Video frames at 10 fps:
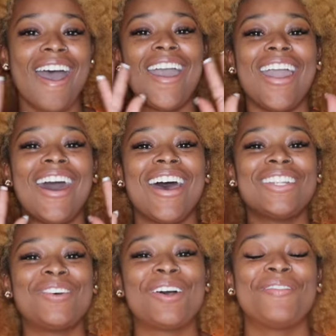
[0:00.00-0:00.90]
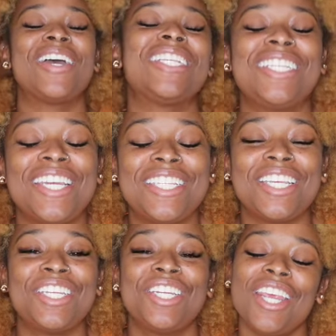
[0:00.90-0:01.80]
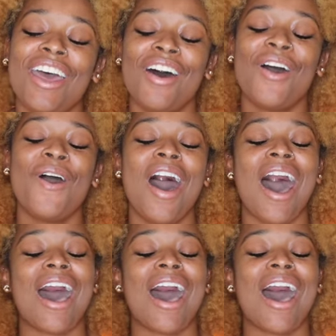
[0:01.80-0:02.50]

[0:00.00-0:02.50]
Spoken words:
Hey guys, welcome back to Chasing Shel.